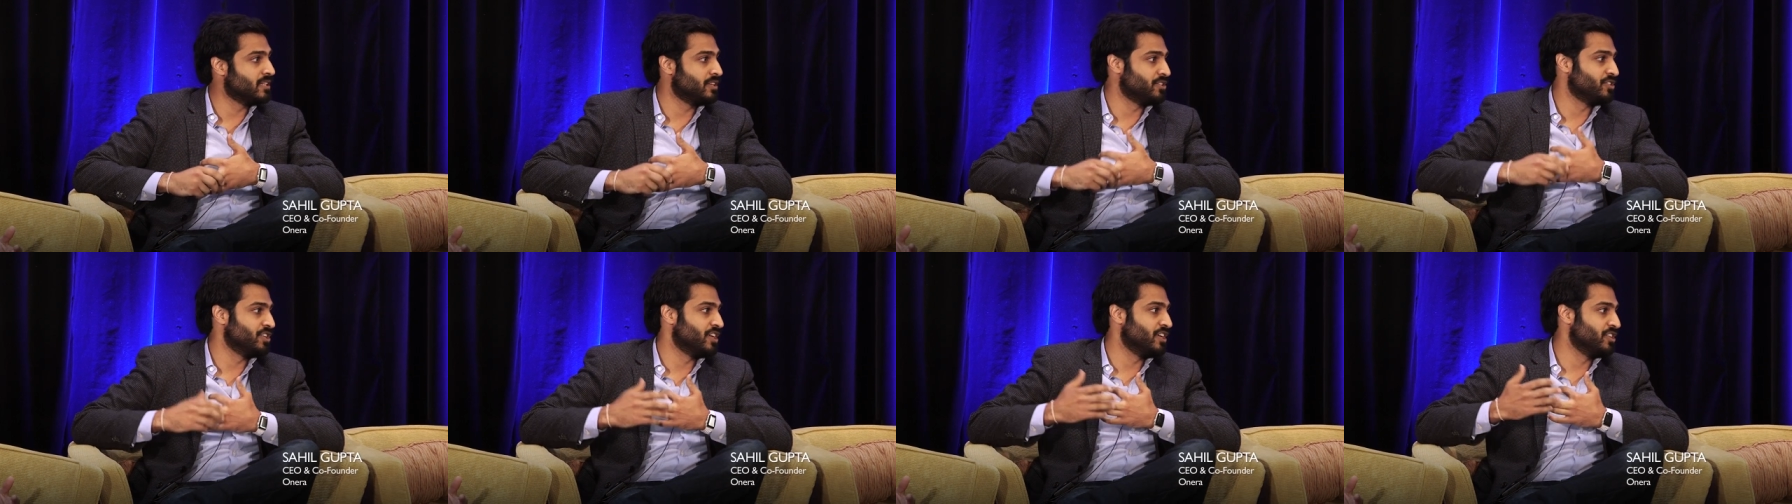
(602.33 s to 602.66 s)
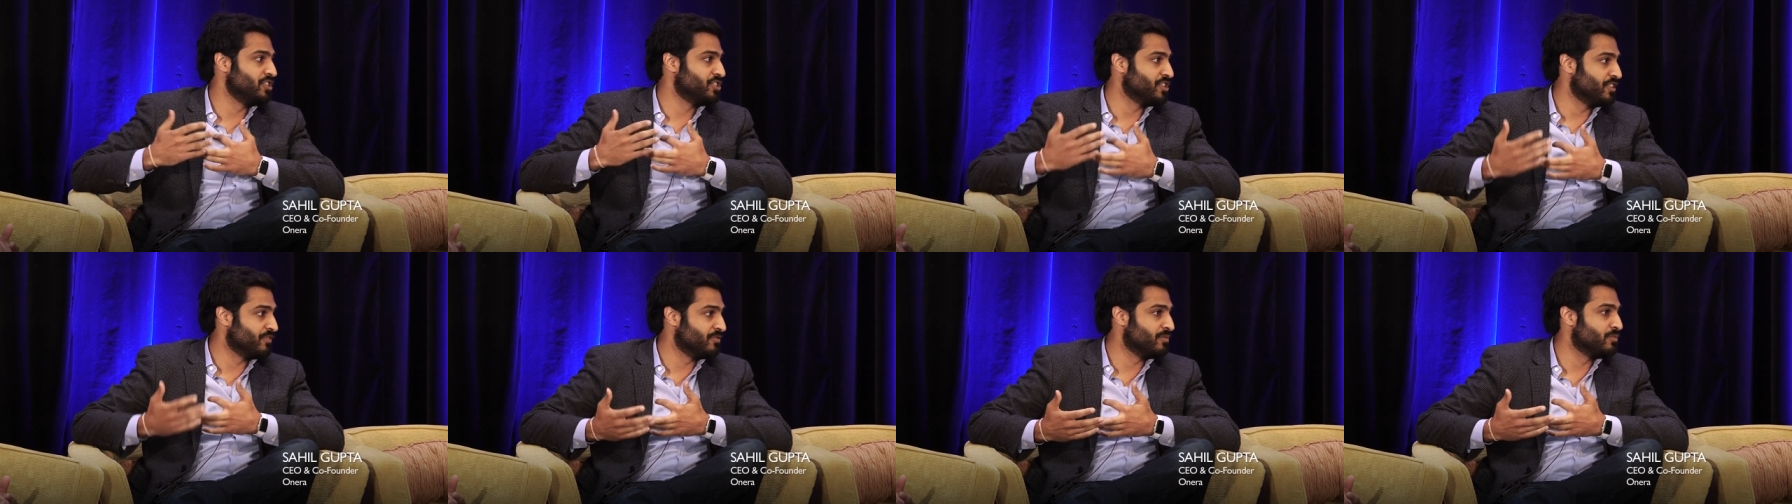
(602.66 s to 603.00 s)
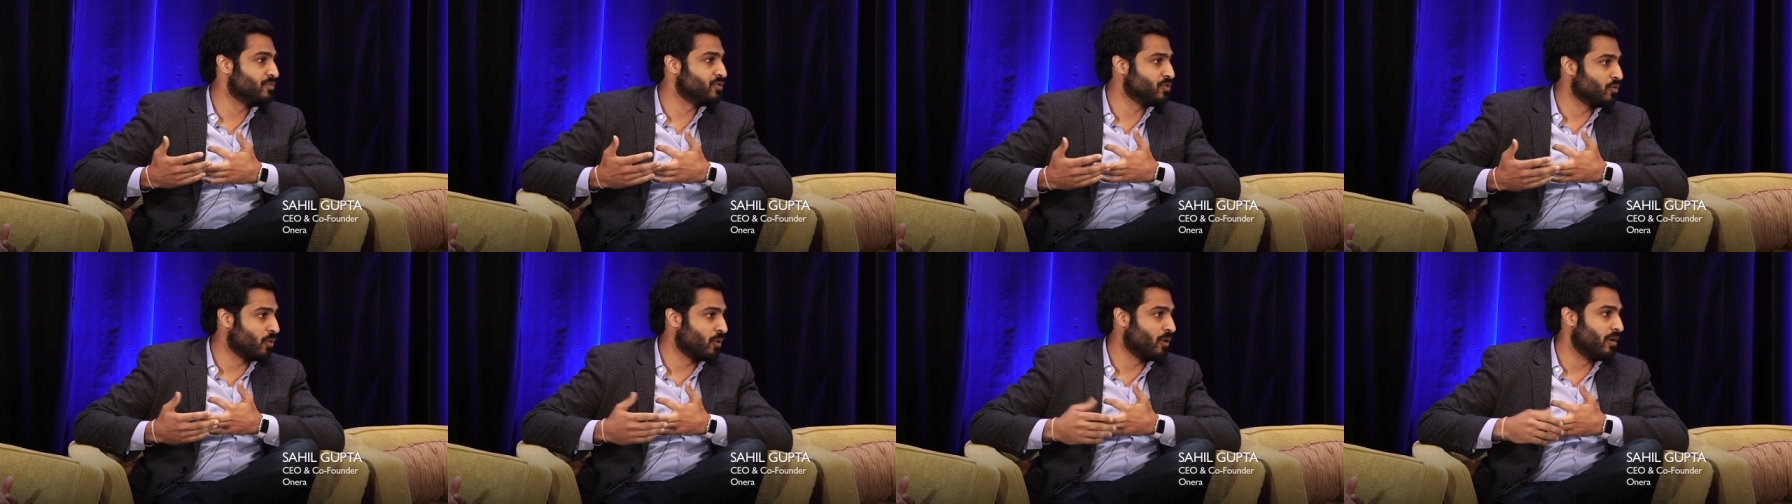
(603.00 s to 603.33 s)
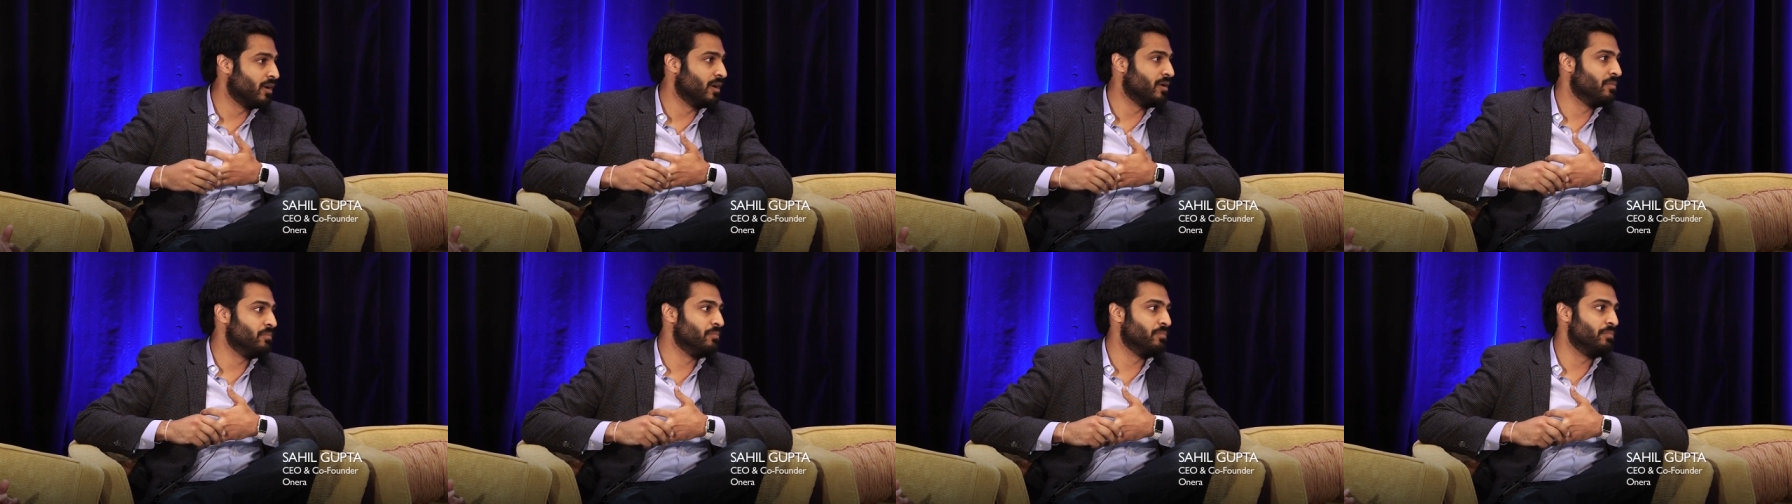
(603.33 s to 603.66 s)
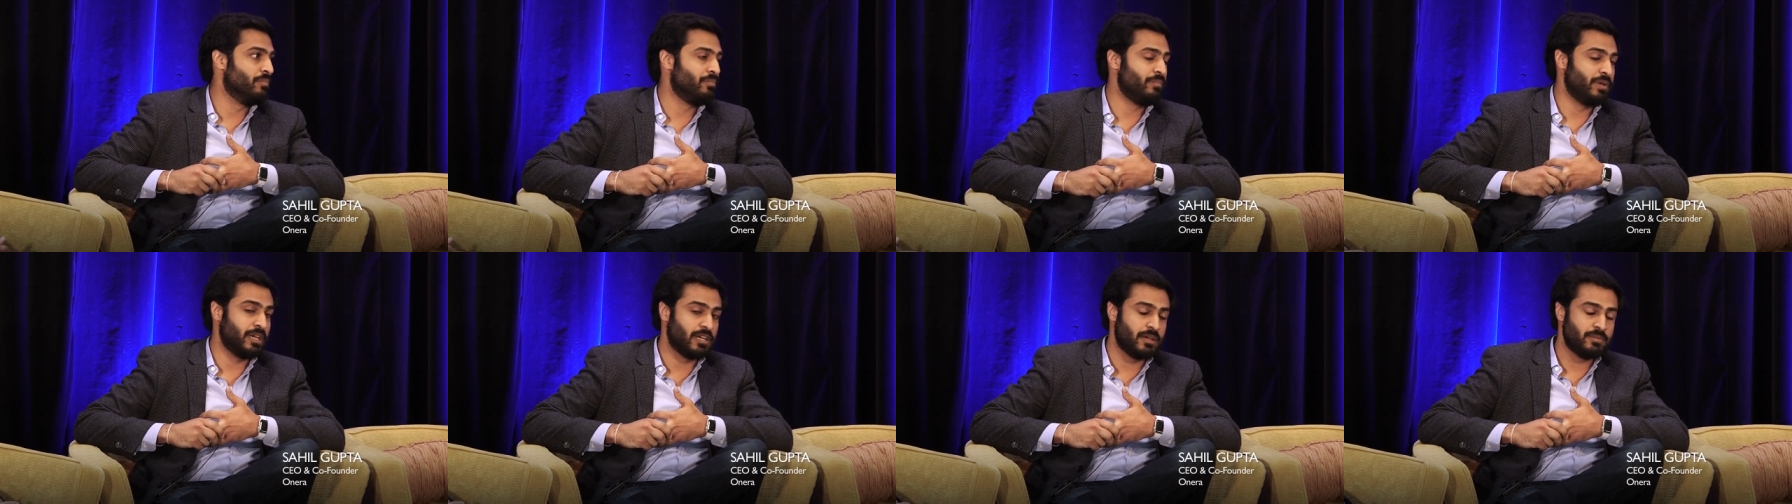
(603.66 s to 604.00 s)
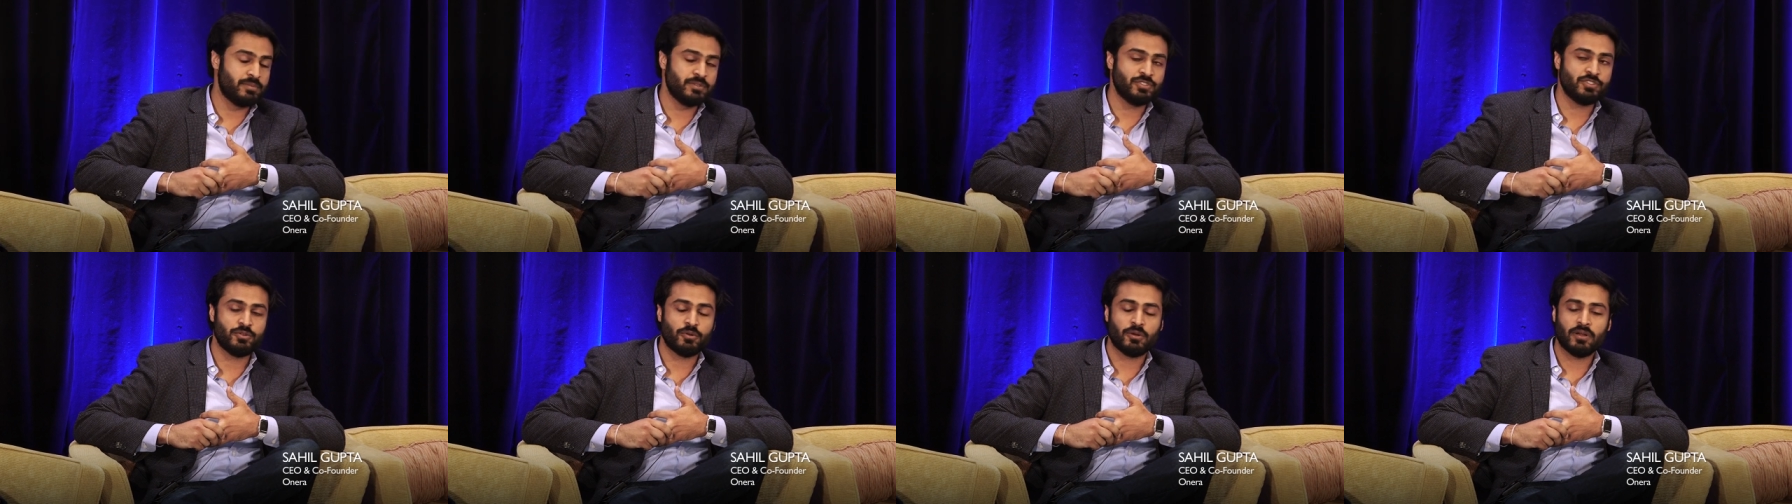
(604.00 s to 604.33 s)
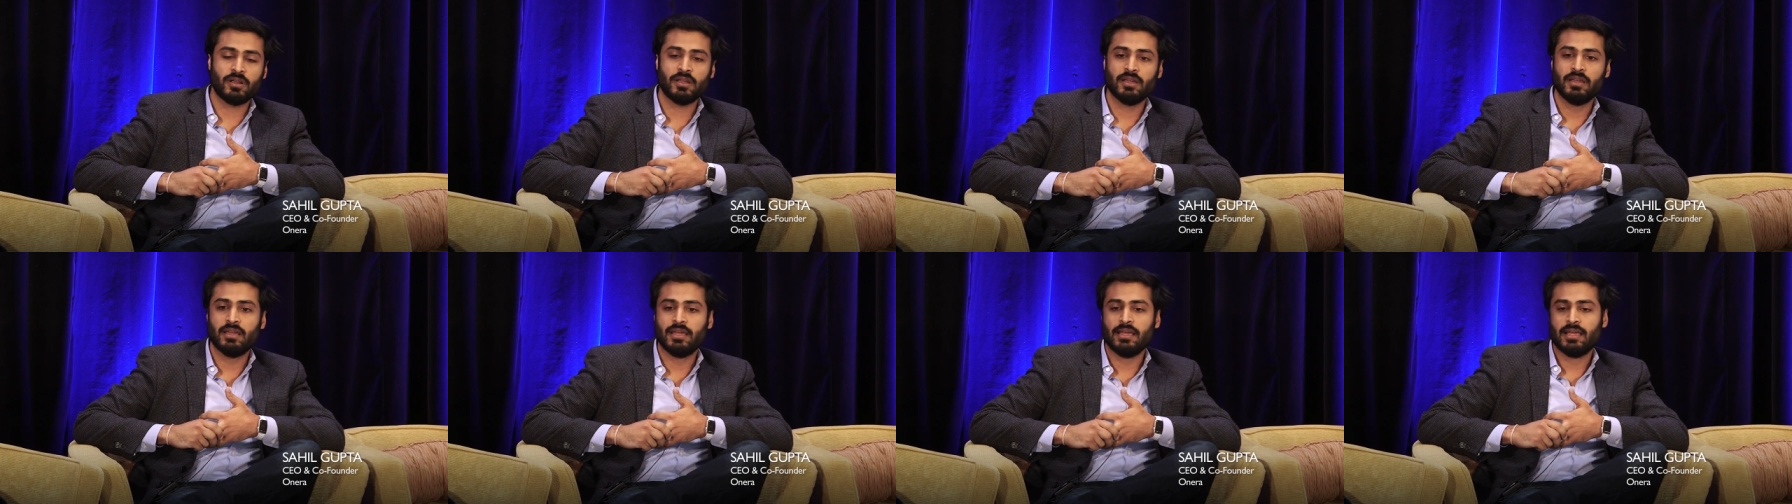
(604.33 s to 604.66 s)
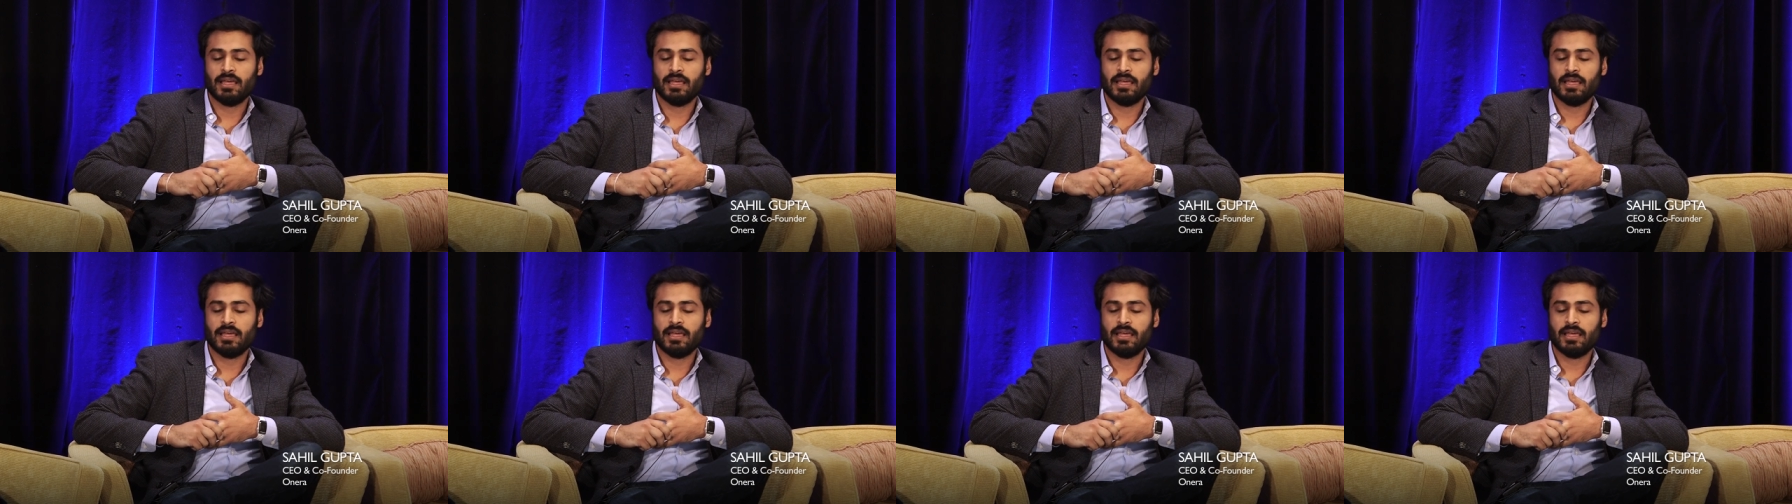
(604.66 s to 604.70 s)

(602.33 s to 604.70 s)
such as ship from store and pick up in store.